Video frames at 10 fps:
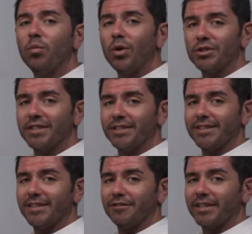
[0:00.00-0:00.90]
Watching
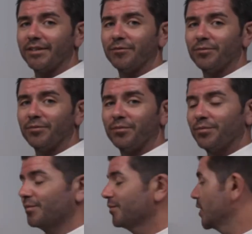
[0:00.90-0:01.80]
TV.
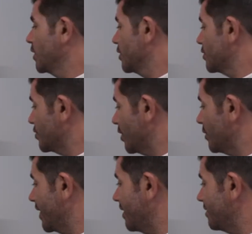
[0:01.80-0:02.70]
Scroll
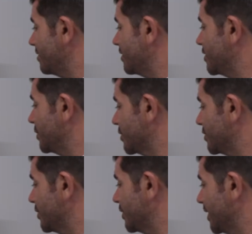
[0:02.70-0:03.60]
down to
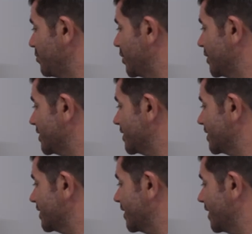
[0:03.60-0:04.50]
External Inputs
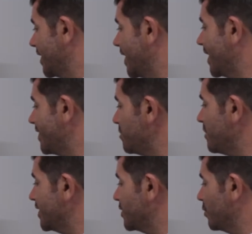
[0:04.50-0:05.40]
and then
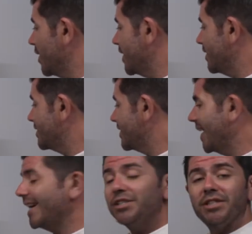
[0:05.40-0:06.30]
make your way to
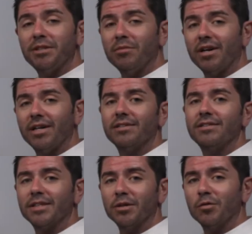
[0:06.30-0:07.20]
HDMI
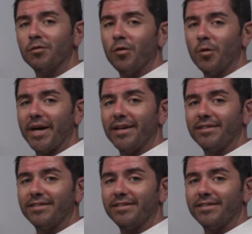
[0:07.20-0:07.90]
signal format.